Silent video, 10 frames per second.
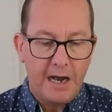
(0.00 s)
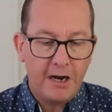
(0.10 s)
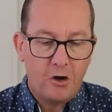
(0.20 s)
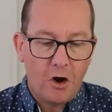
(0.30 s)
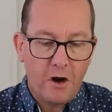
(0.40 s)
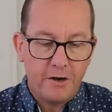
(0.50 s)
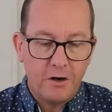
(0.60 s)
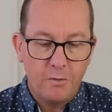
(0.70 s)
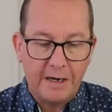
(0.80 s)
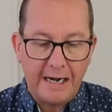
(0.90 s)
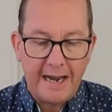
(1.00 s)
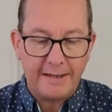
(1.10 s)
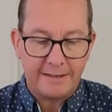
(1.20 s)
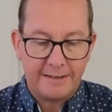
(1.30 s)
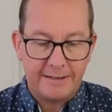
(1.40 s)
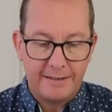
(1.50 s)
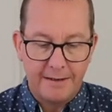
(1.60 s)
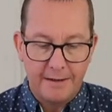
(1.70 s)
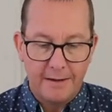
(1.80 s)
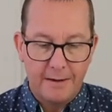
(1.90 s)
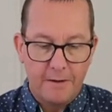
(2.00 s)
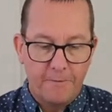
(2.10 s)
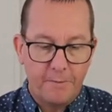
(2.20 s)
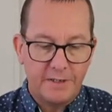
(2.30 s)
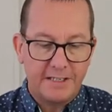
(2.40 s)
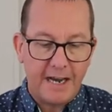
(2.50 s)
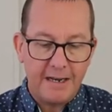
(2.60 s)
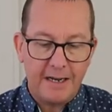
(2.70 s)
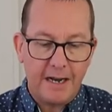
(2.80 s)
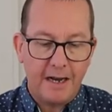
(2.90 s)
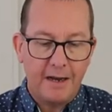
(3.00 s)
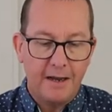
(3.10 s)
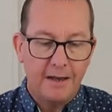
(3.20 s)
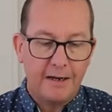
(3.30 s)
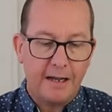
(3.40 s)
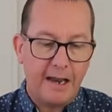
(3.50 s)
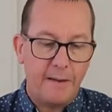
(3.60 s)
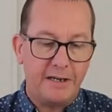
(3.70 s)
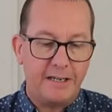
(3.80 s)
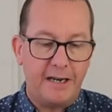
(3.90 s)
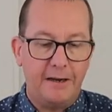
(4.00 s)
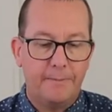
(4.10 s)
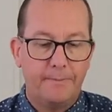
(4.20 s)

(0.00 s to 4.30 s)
a God who relents from sending calamity.